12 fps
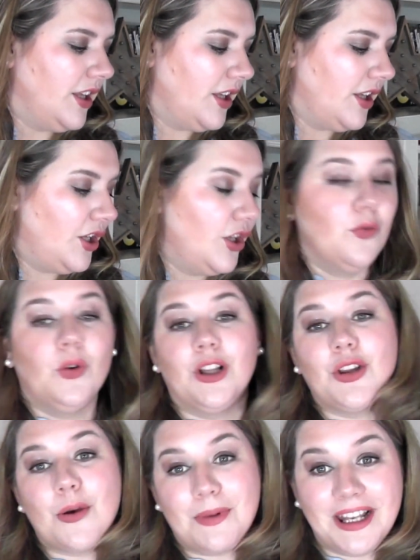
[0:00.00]
you will
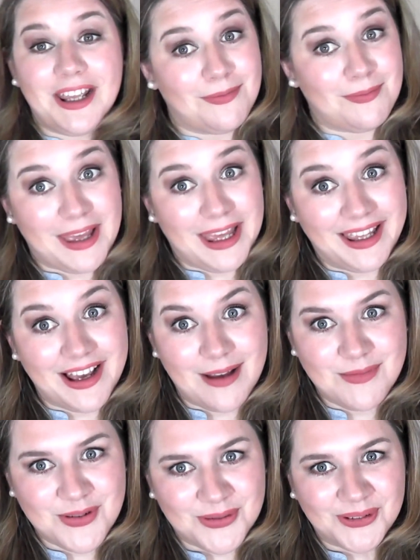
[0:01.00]
not believe me,
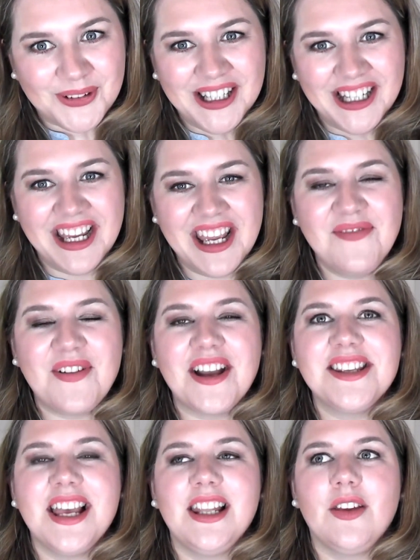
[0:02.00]
I'm sure, if I
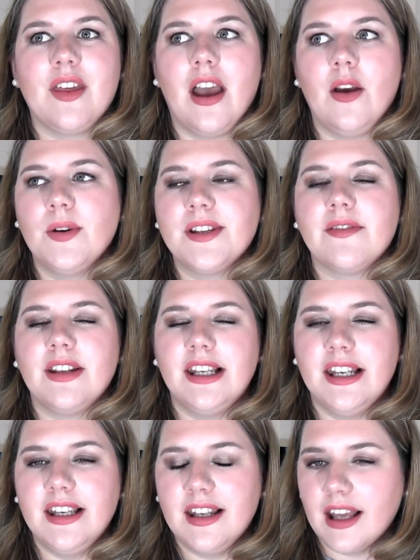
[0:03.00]
tell you that I always have
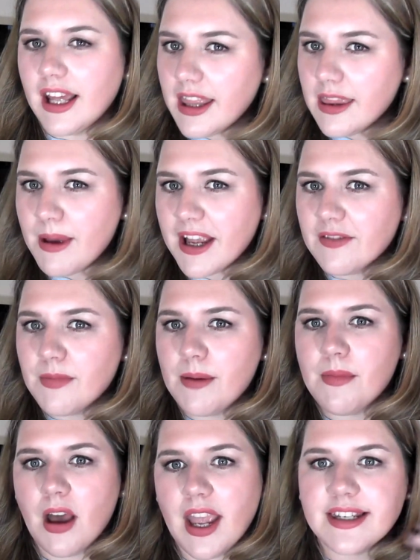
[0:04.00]
in the back of my
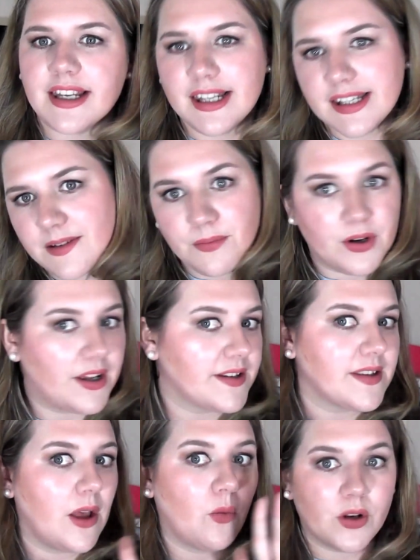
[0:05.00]
mind a list of products
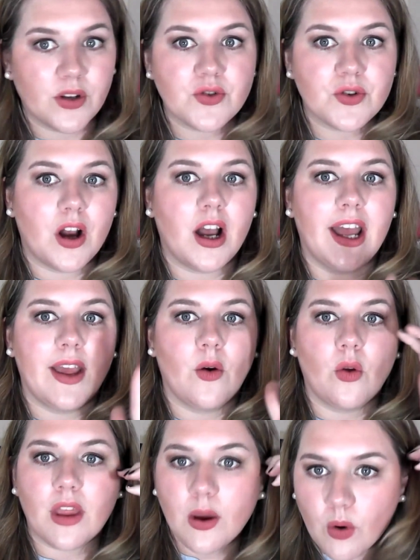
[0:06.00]
that I want to try
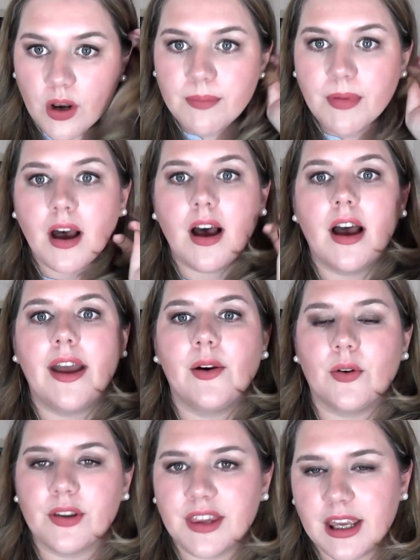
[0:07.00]
or that I want to buy
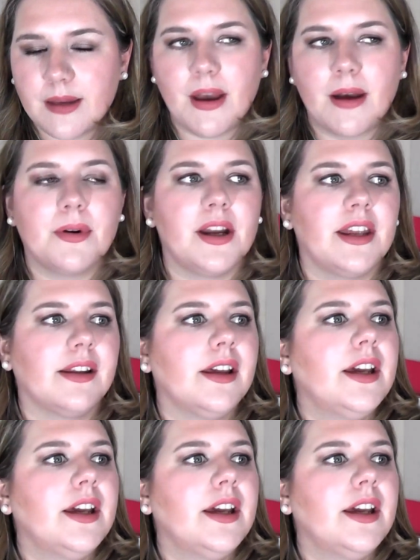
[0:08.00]
or I think about buying.